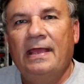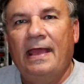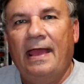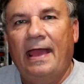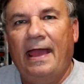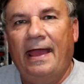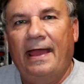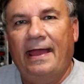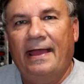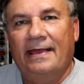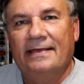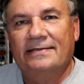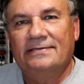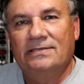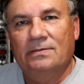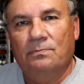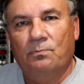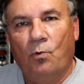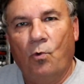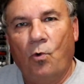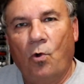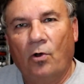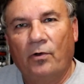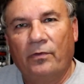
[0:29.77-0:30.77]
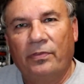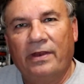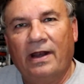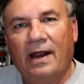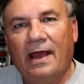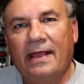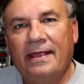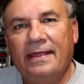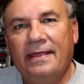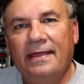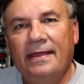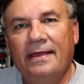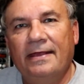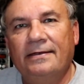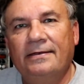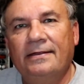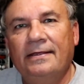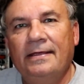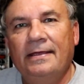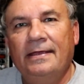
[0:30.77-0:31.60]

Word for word: as the more that I get,